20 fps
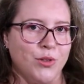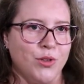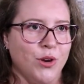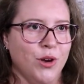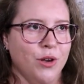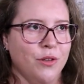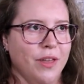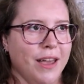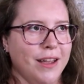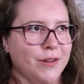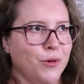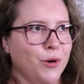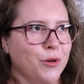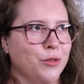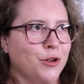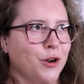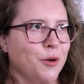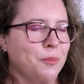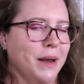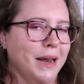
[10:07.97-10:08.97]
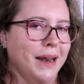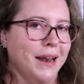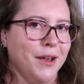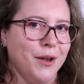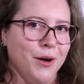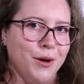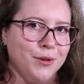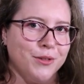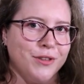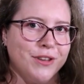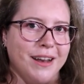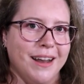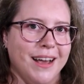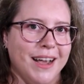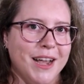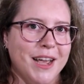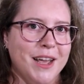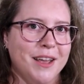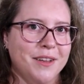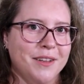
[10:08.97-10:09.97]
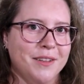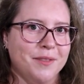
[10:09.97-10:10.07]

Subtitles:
so that author immediately goes to like